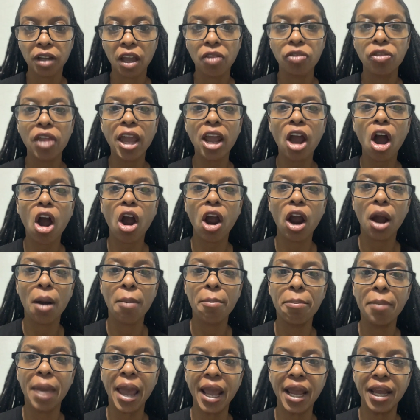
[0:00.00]
They are
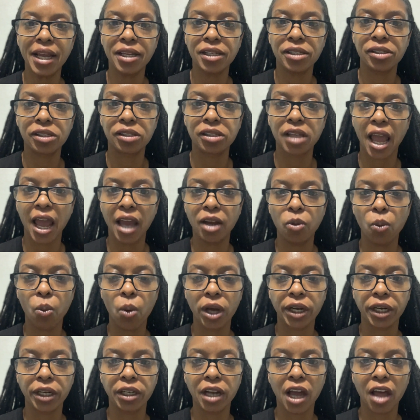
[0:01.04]
amazed at one
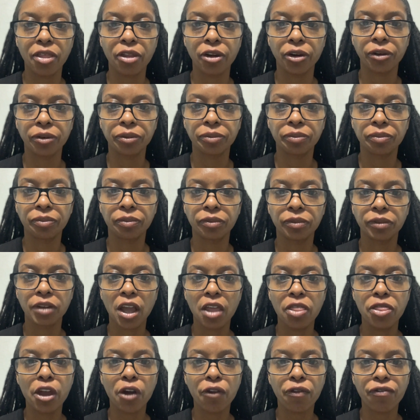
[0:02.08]
another,
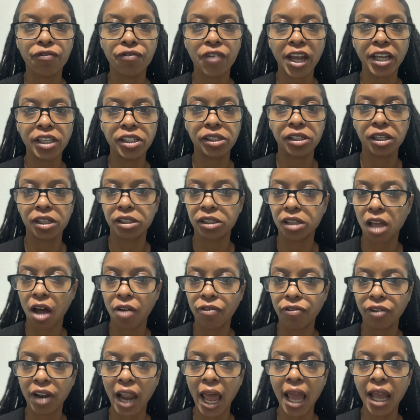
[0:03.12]
their faces
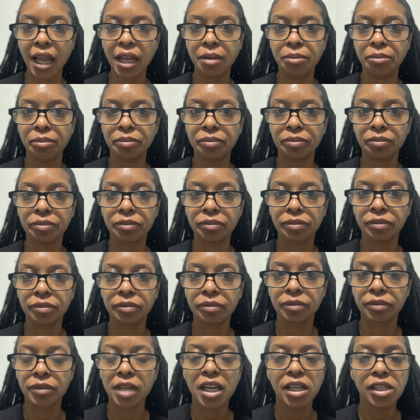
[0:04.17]
aflame.
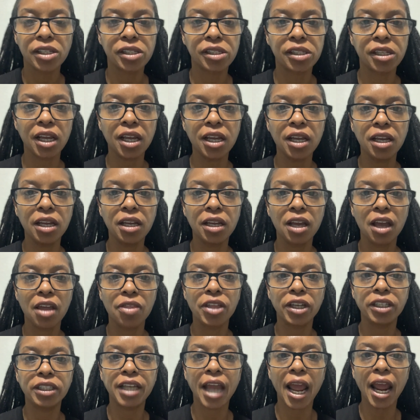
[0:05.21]
See,
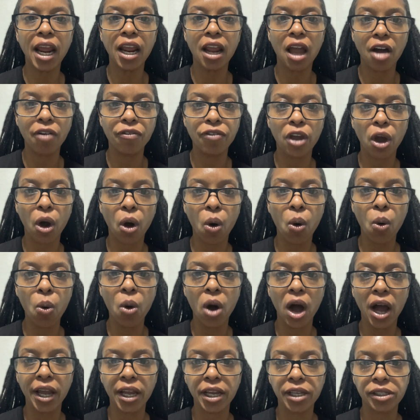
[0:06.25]
the day of
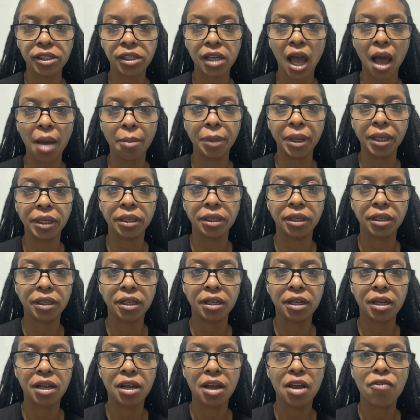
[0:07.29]
Yahuwah is coming,
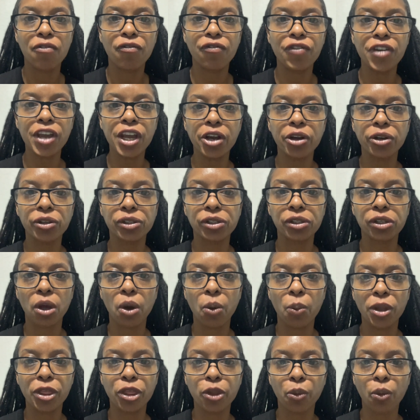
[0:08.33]
fierce
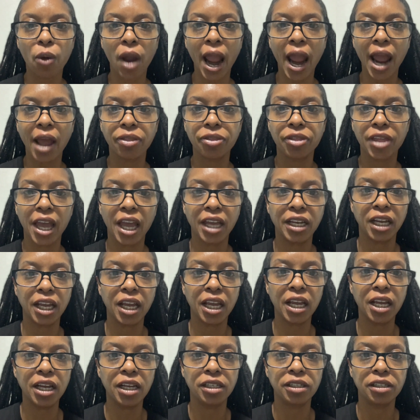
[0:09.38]
with wrath and
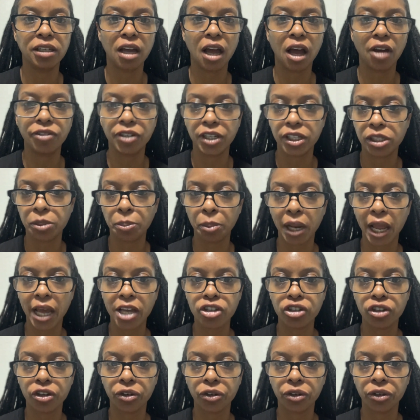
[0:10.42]
heat of
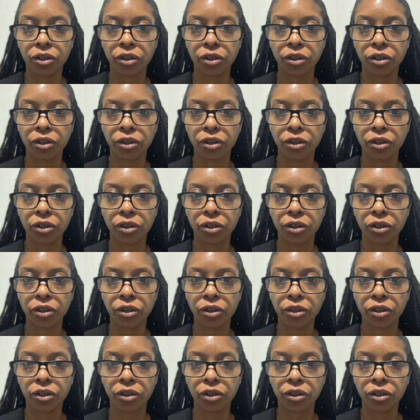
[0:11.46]
displeasure,